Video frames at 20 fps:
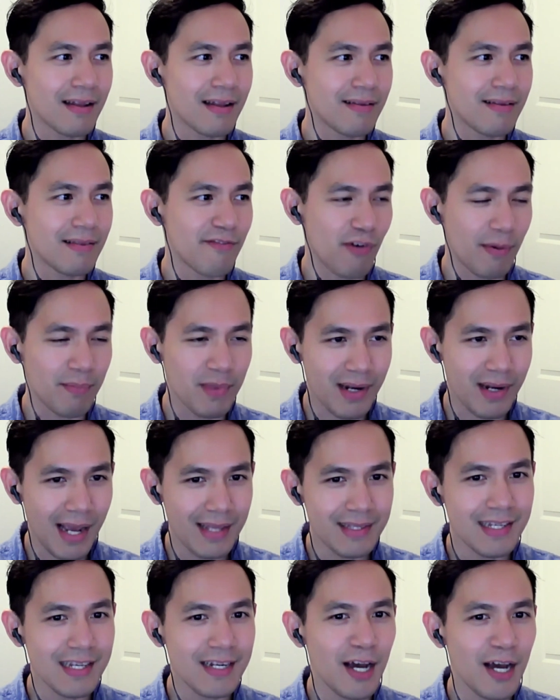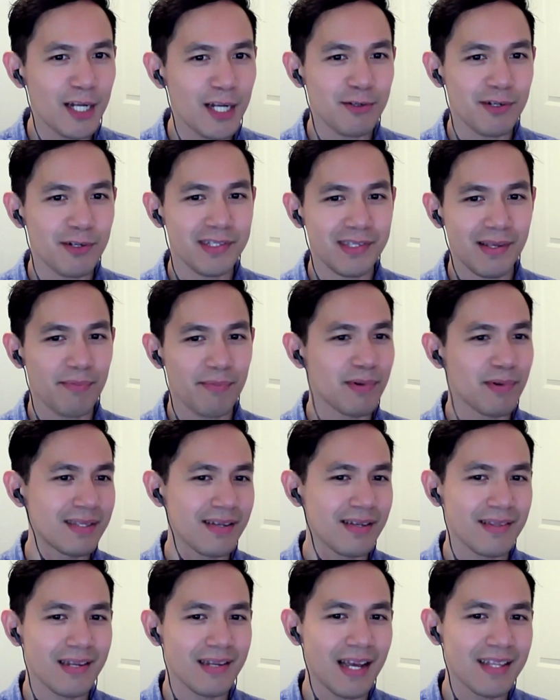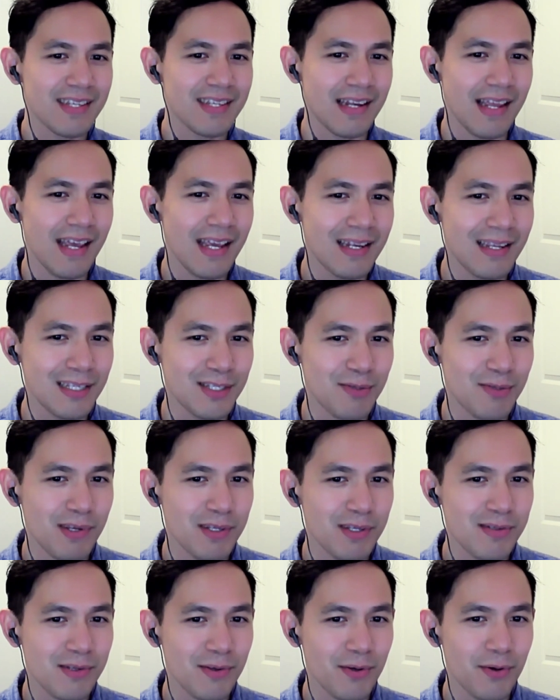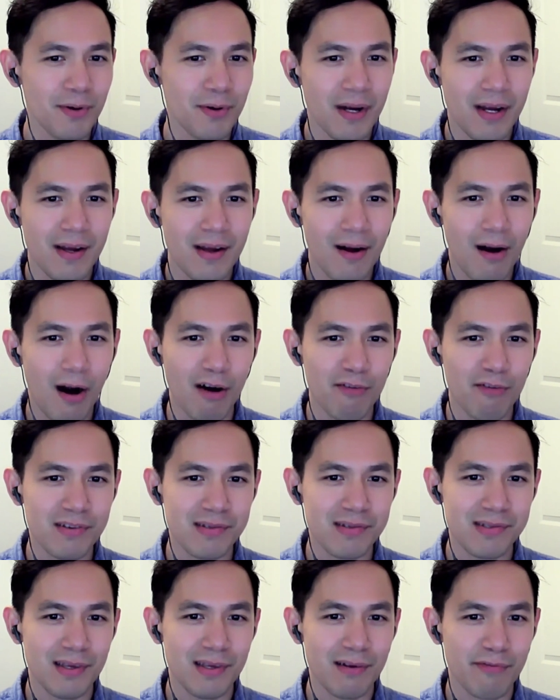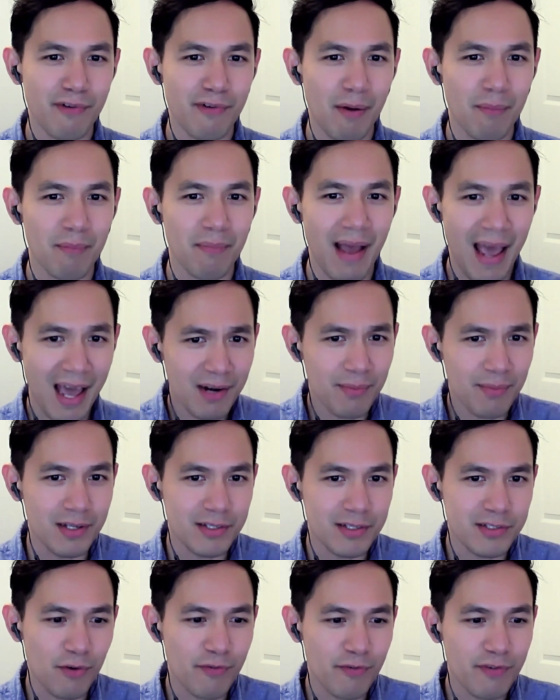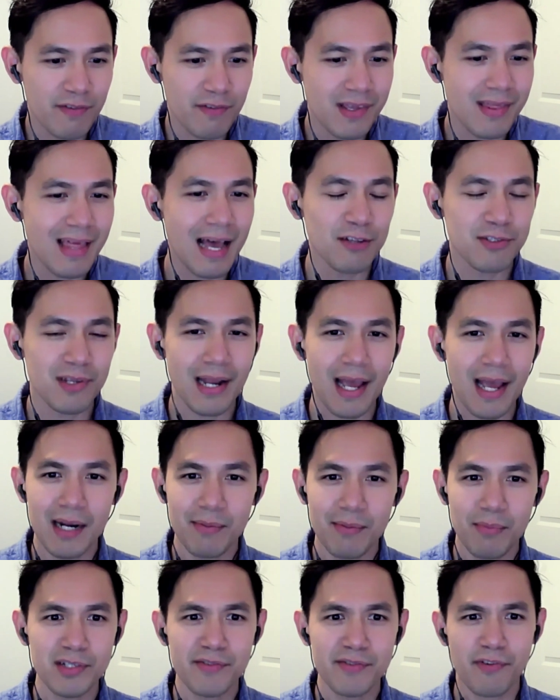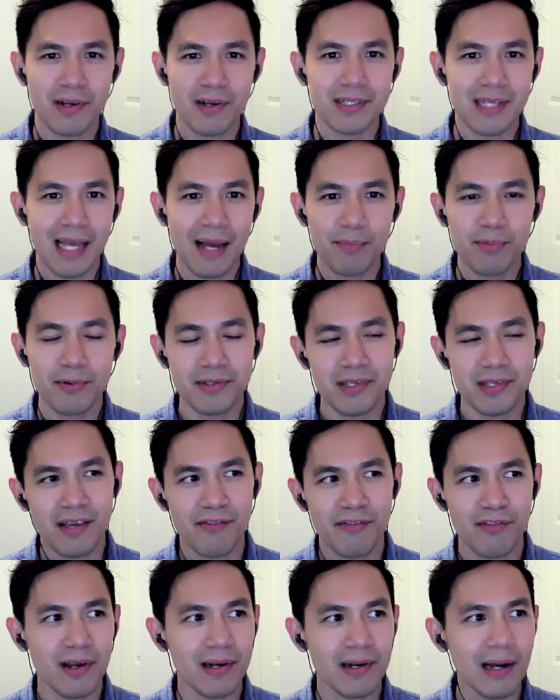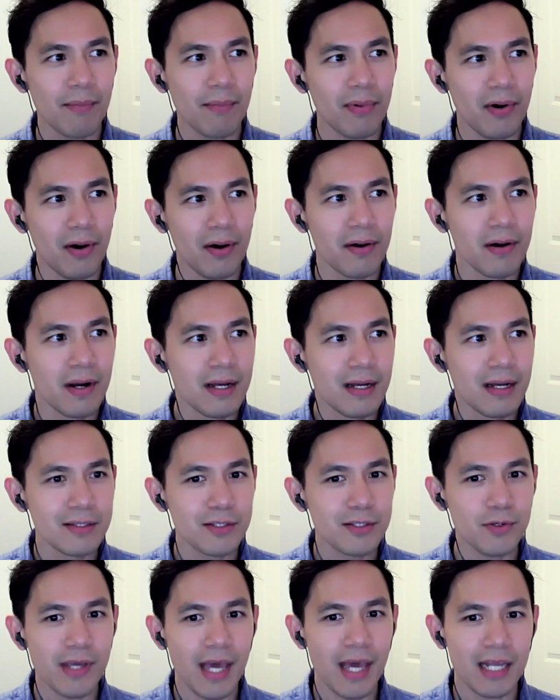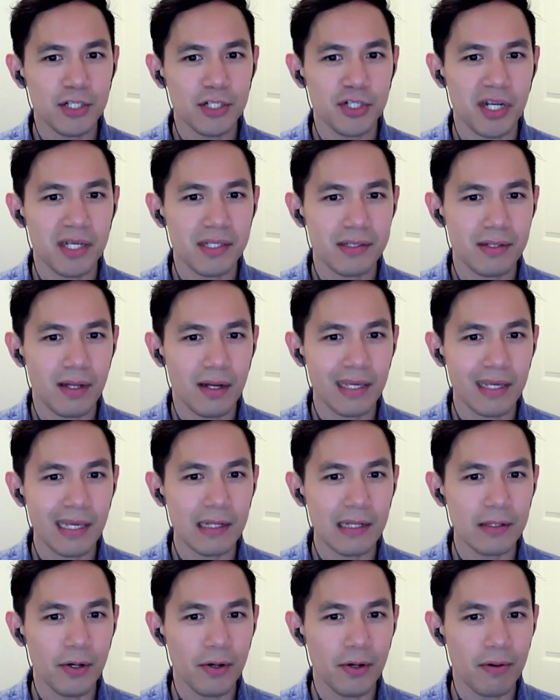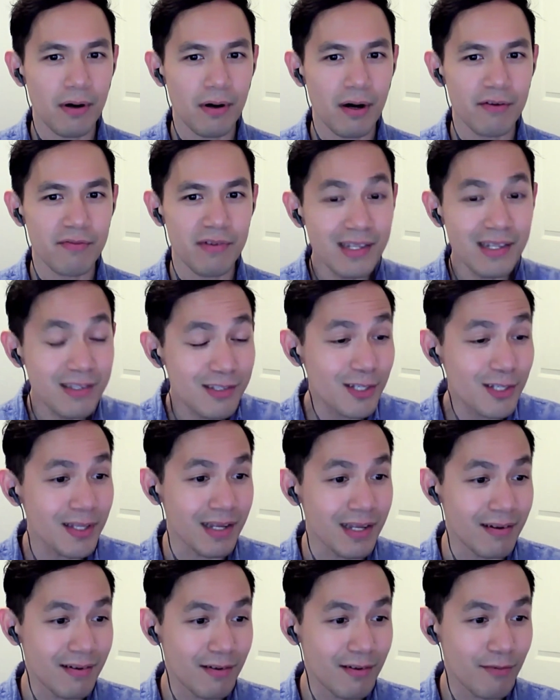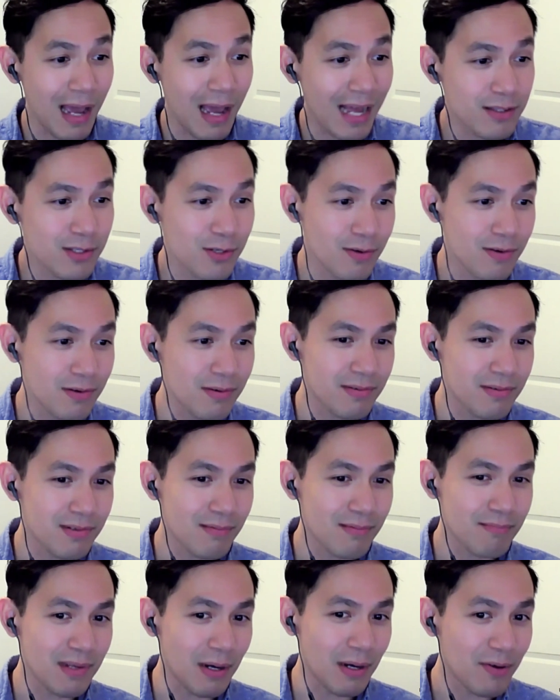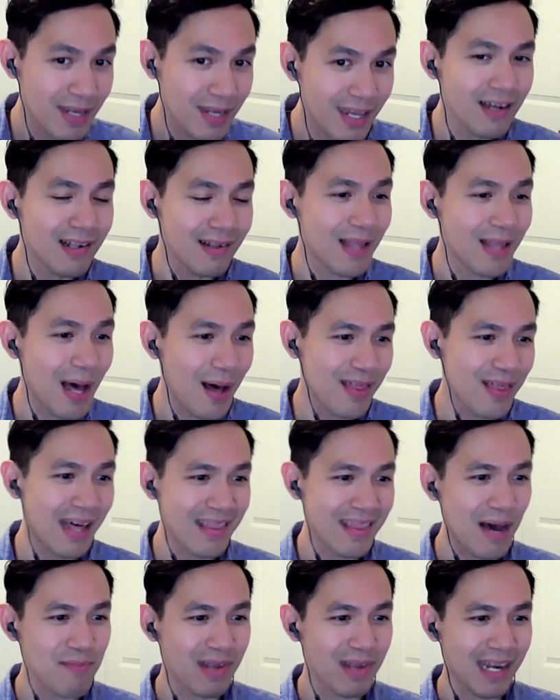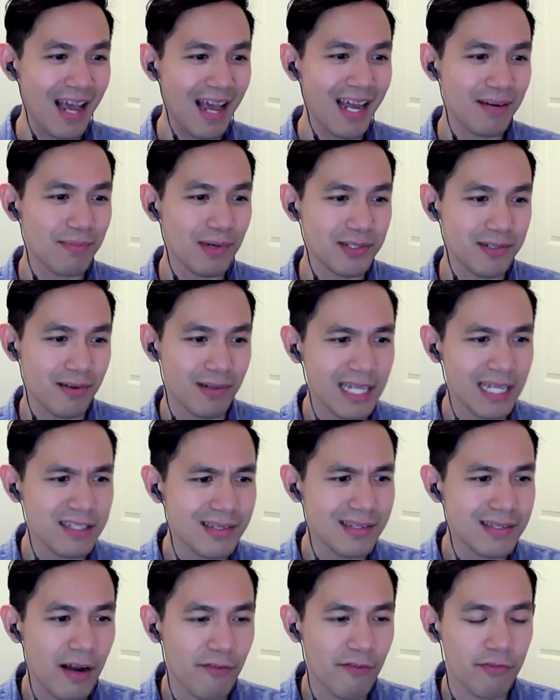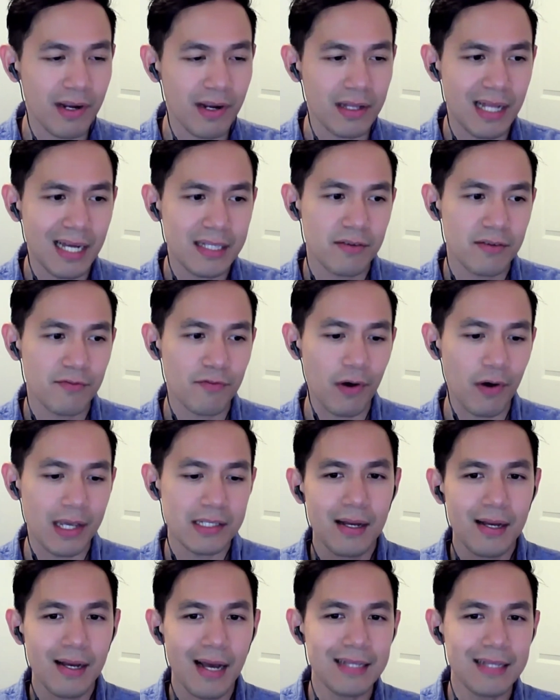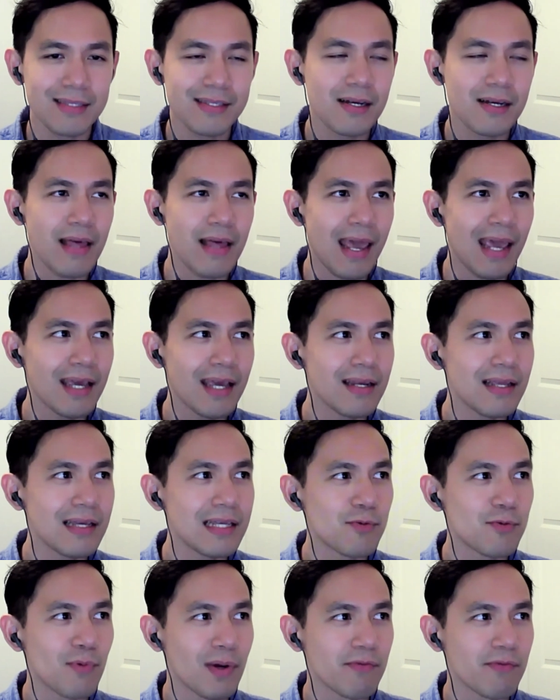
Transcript: from the 1900s up until the 1980s, we used to harvest it from animals. So 50,000 animals, for example, to give you a number, to get just a kilo of insulin. We had to kill that many animals. So lots of suffering, lots of waste. Until the 80s, when we